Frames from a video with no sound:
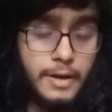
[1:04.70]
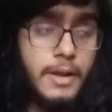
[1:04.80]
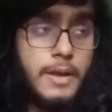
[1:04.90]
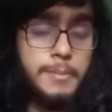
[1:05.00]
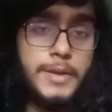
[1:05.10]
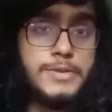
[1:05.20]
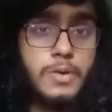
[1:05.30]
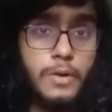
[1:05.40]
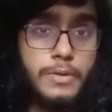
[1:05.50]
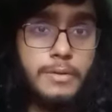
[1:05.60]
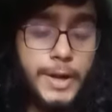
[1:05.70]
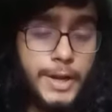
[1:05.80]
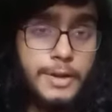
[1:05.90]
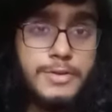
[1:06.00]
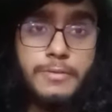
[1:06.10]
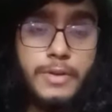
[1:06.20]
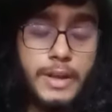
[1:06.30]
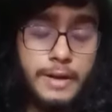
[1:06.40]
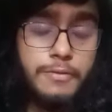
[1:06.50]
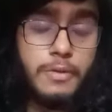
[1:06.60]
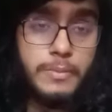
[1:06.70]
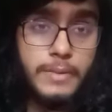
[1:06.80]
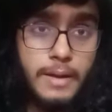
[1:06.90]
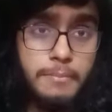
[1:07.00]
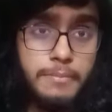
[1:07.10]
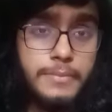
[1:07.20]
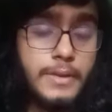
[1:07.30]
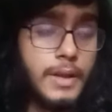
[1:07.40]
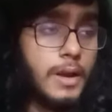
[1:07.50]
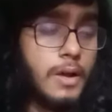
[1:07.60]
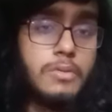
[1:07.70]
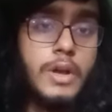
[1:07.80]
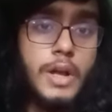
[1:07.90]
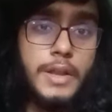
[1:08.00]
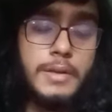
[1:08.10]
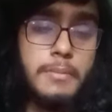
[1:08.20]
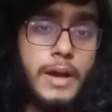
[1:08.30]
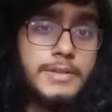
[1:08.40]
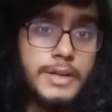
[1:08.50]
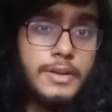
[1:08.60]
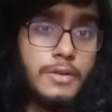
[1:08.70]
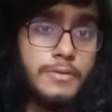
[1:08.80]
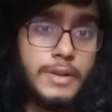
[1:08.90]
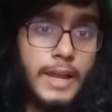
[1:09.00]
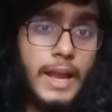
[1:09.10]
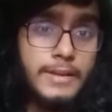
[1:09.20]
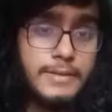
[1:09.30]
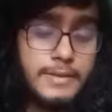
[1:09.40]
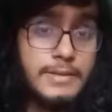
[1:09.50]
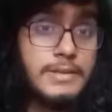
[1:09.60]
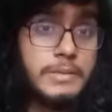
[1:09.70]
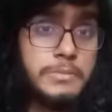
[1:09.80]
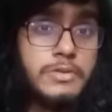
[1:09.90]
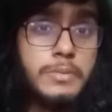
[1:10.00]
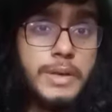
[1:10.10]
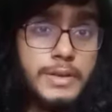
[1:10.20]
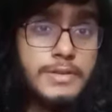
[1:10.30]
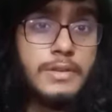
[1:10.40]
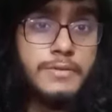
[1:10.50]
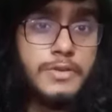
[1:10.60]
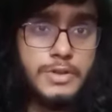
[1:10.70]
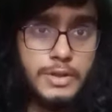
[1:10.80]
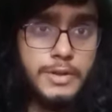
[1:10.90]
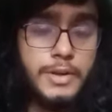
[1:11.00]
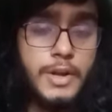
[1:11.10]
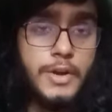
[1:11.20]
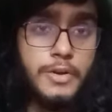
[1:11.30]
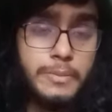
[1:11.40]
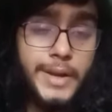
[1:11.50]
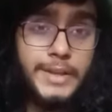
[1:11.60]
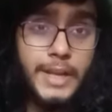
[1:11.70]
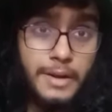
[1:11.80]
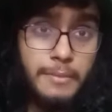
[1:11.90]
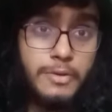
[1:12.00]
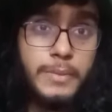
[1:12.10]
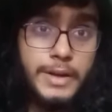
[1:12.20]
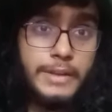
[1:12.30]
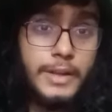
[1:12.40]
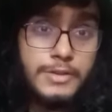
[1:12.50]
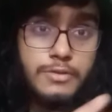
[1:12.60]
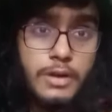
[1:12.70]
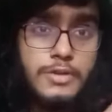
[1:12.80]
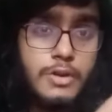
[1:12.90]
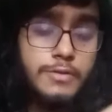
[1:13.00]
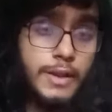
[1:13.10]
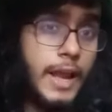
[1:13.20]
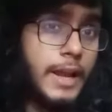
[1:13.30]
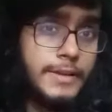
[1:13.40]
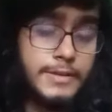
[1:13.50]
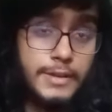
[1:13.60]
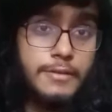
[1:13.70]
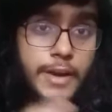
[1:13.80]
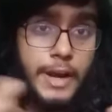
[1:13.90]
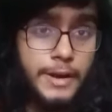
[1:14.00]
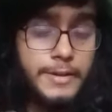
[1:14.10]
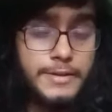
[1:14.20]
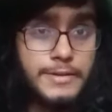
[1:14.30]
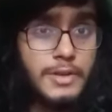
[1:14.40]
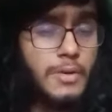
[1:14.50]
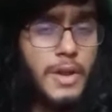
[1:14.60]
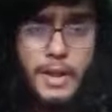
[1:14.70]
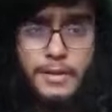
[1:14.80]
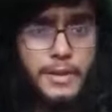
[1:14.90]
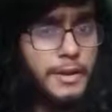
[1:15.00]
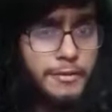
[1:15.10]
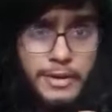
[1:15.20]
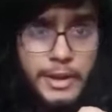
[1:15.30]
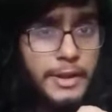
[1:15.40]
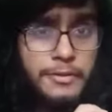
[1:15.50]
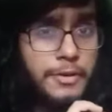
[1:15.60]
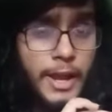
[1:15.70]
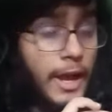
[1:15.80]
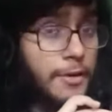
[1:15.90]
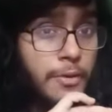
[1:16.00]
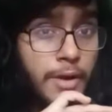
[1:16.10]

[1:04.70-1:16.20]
based on the radiation we get from them, the mass content of the galaxies seems to be insufficient to maintain that structure of a galaxy the way it is. So if in case we don't